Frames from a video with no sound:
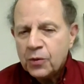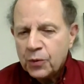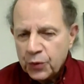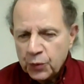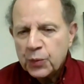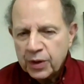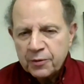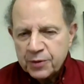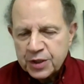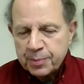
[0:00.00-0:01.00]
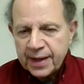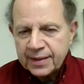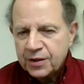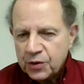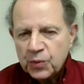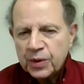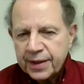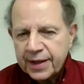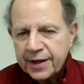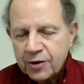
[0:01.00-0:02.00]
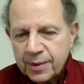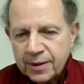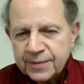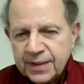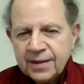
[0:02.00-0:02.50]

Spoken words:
who you really respect and you really care about,